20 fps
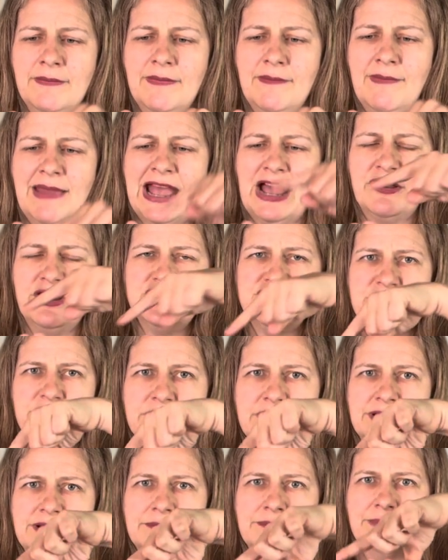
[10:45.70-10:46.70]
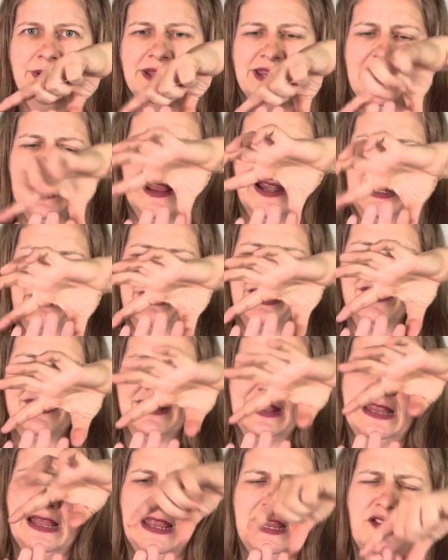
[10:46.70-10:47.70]
how to do it, but yeah, anyways,
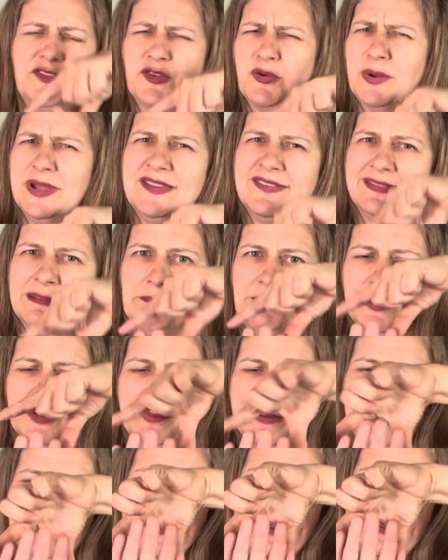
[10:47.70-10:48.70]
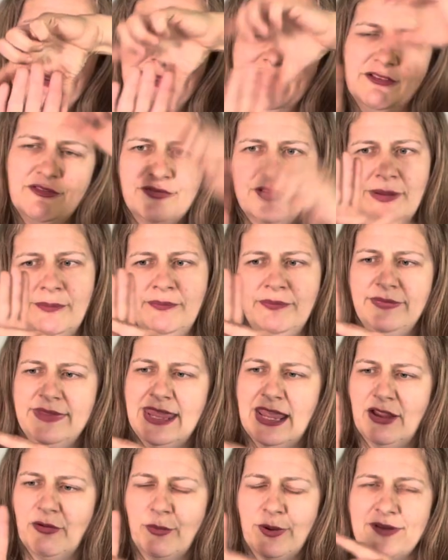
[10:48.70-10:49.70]
it's quite simple. But from,
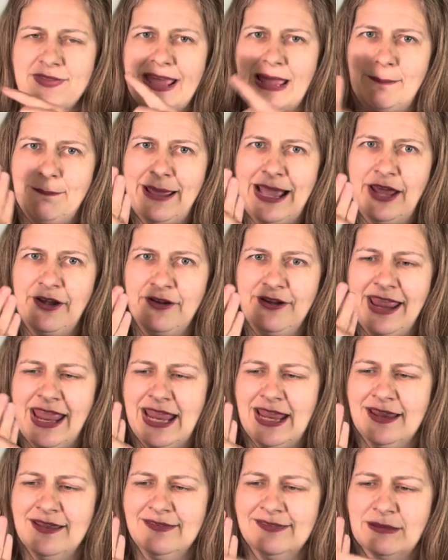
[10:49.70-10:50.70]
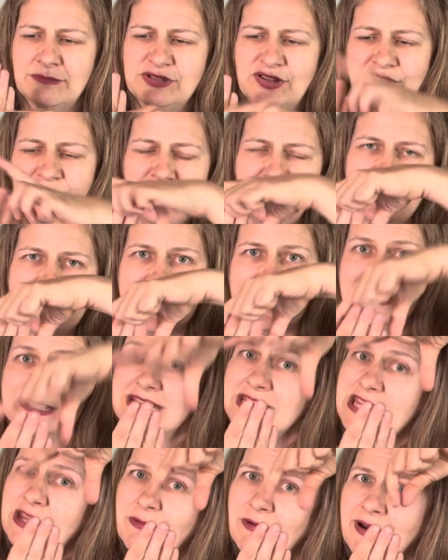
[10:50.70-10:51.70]
yeah, where that pattern ends, I'm just gonna
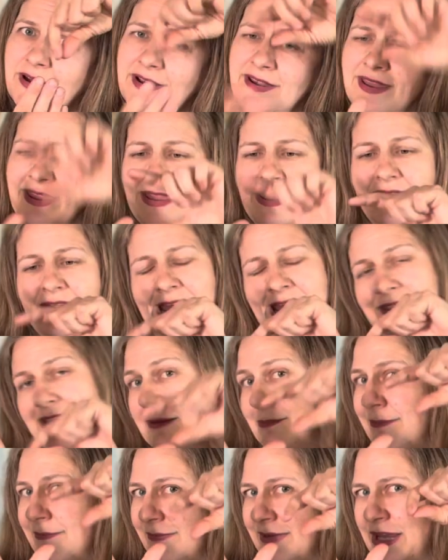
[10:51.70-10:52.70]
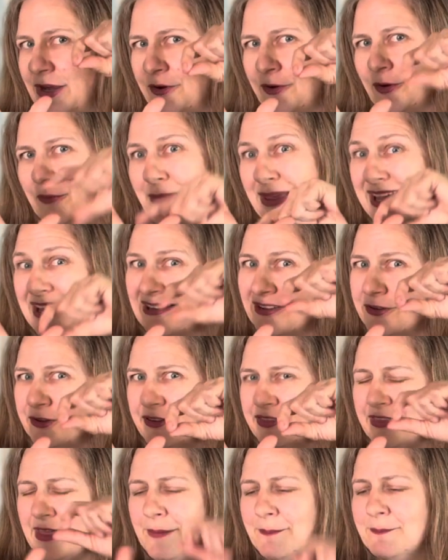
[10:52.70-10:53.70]
continue on and then, you know, make a little
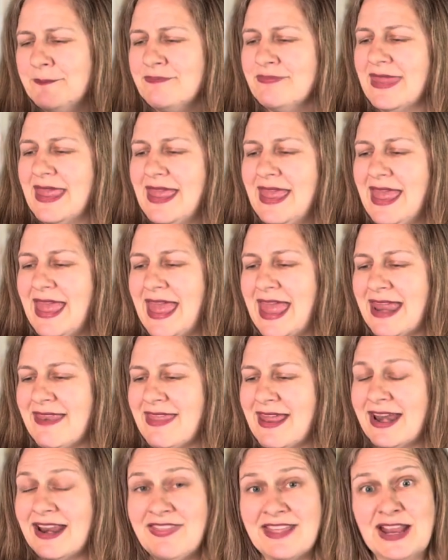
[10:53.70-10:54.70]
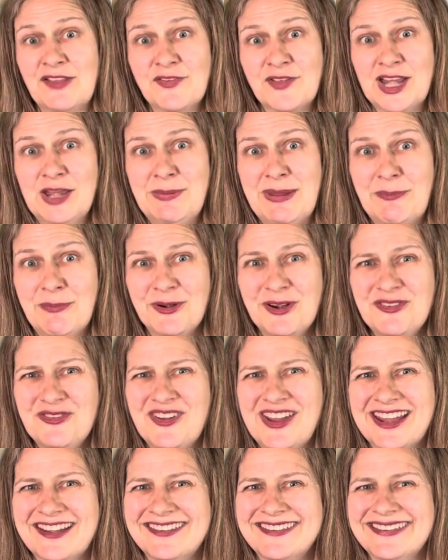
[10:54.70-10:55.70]
thumb, and then I think it's gonna be
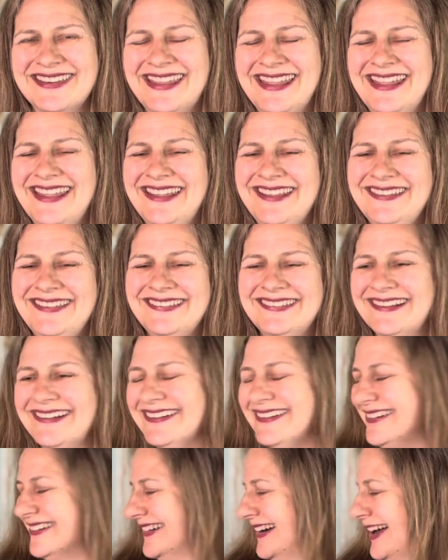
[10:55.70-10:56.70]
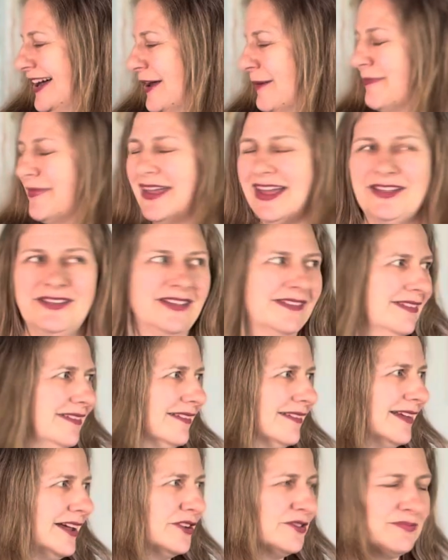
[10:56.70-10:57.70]
perfect. So
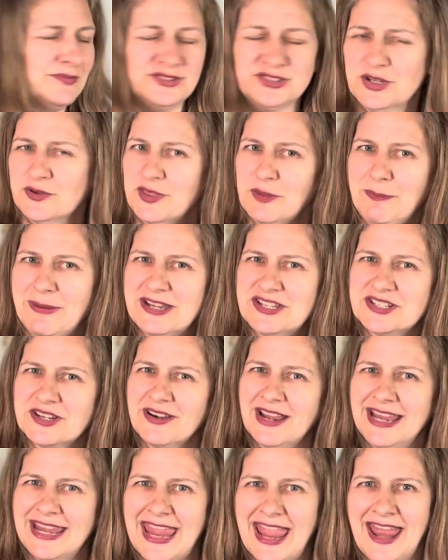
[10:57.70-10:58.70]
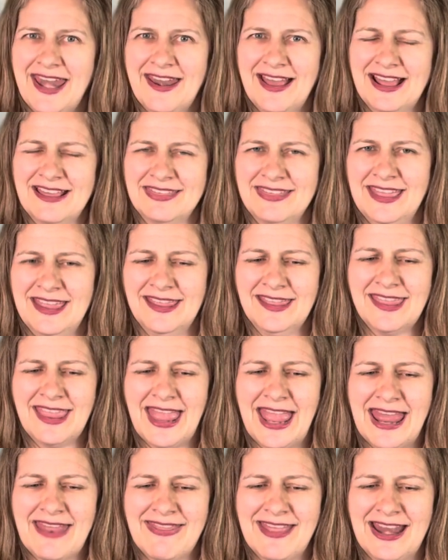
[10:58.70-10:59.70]
I'll show the picture again, I think,
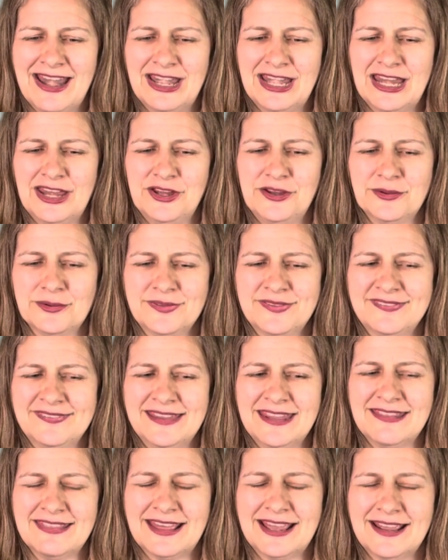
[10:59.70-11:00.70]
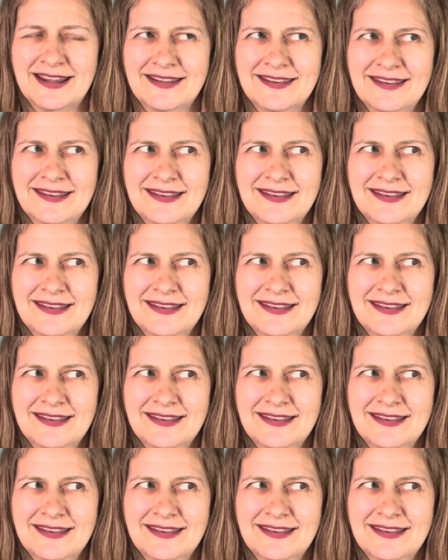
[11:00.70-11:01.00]
and then you'll see that